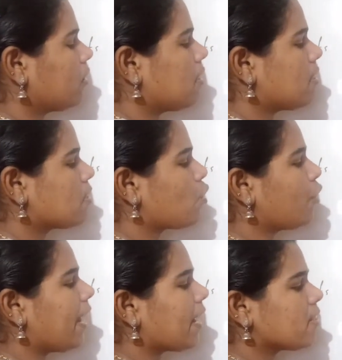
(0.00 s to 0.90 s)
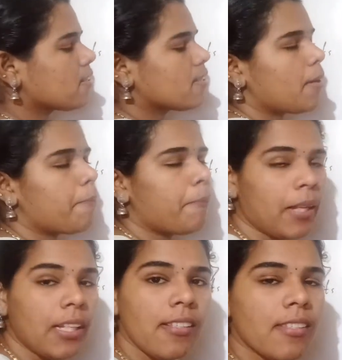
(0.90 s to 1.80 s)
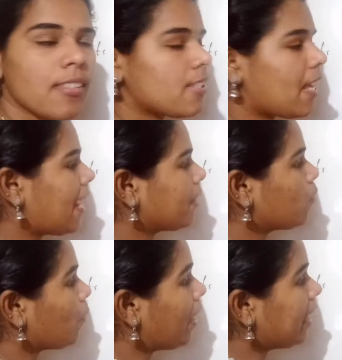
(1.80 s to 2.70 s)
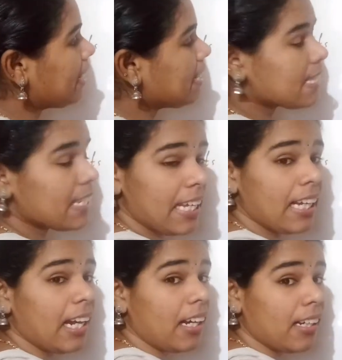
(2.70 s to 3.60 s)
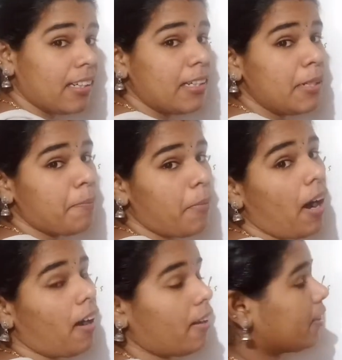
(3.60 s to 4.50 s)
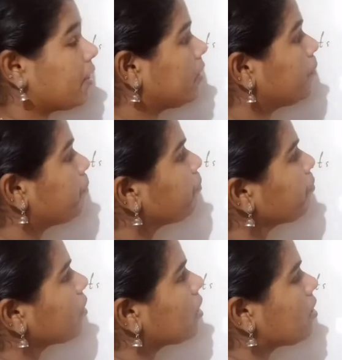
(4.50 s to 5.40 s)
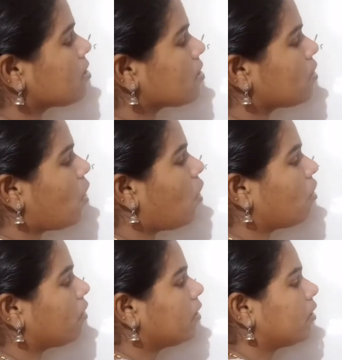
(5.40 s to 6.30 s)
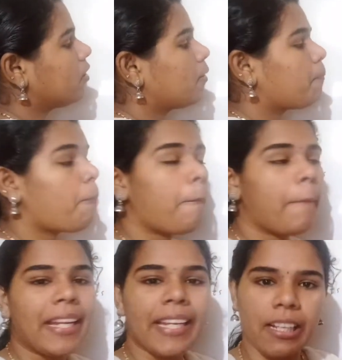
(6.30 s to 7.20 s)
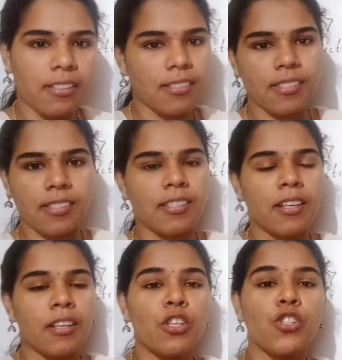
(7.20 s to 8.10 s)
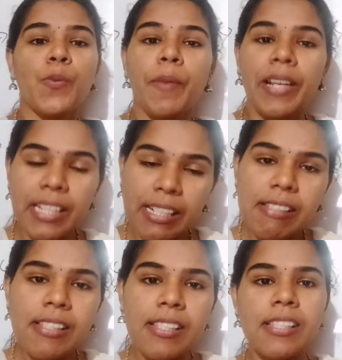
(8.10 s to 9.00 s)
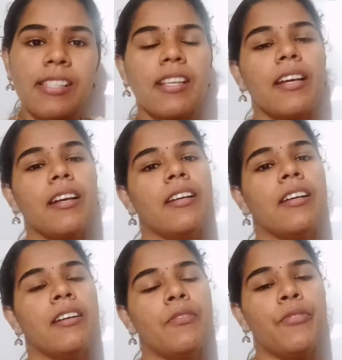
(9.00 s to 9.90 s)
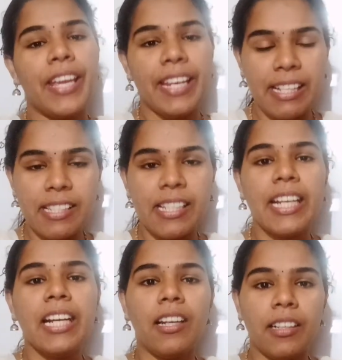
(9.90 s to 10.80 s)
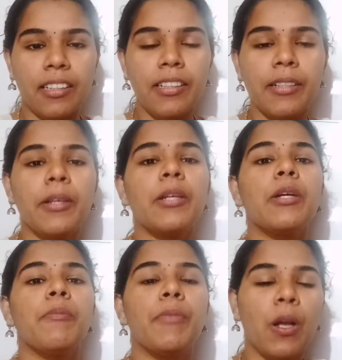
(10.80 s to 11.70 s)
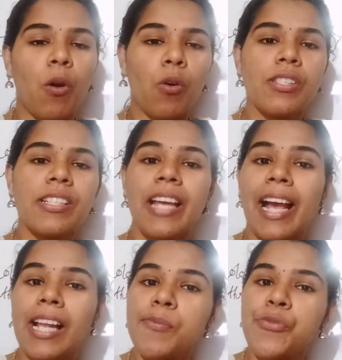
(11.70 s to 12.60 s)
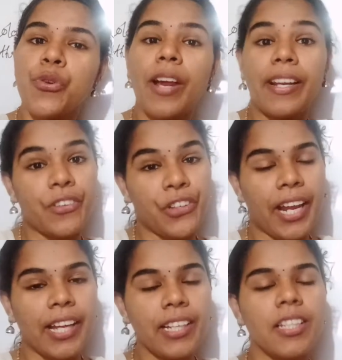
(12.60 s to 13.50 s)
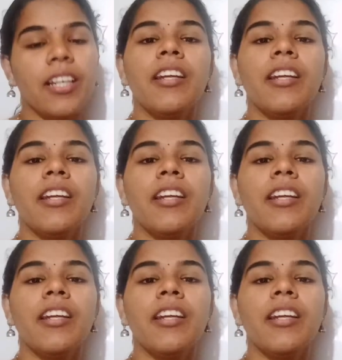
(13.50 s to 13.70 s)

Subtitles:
is known as sepals, and the variously colored part is known petals. So petals variously colored because it helps to attract